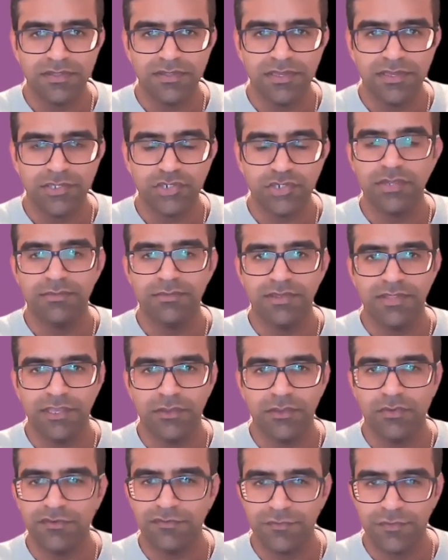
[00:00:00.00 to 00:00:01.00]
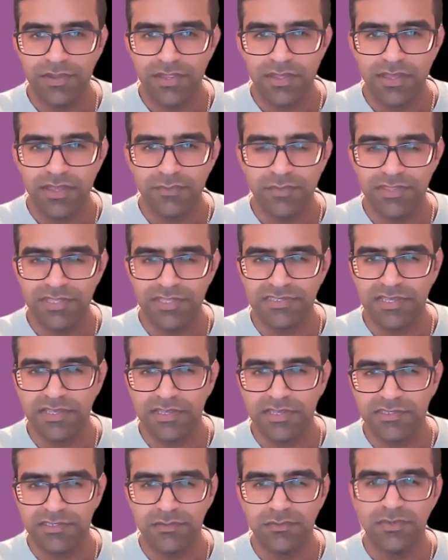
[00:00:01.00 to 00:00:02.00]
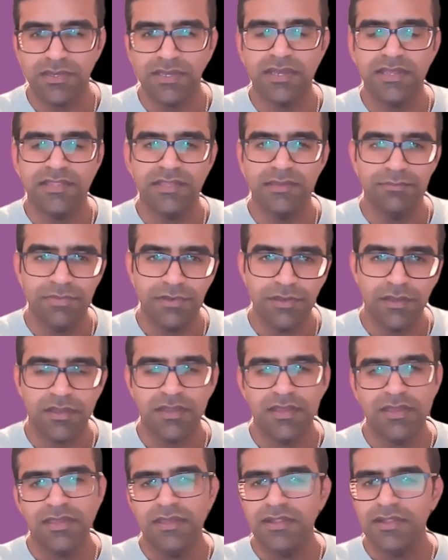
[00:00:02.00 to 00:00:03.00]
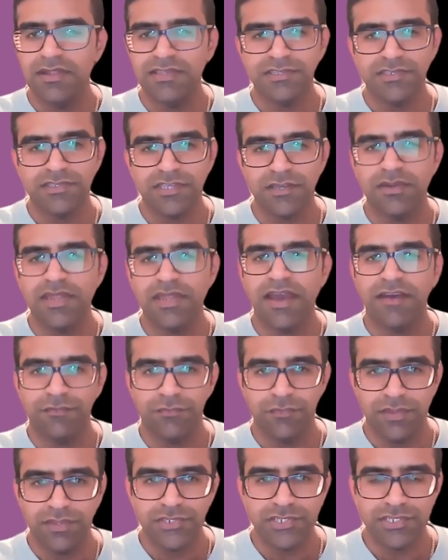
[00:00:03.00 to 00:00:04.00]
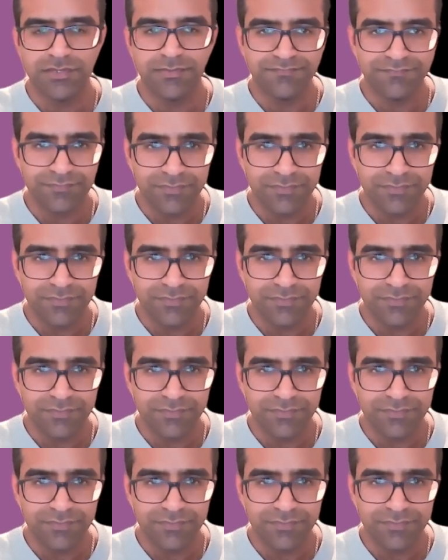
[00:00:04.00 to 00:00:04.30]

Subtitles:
the treatment that you're offering and when they say yes to it and they book, let's just say on average,